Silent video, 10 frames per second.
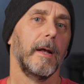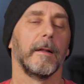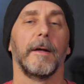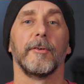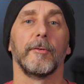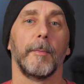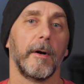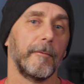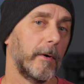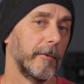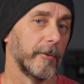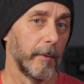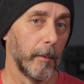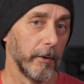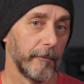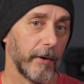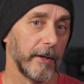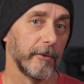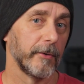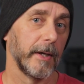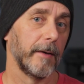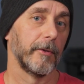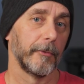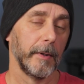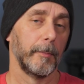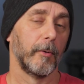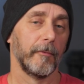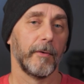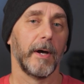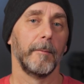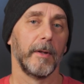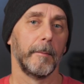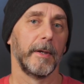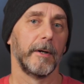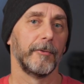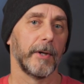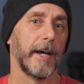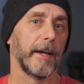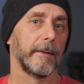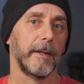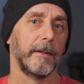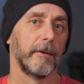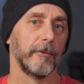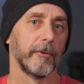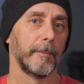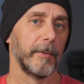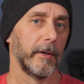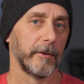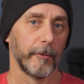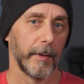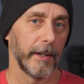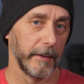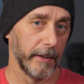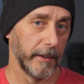Lots of smartphones and mobile devices have the 3.5mm jack that you can just plug directly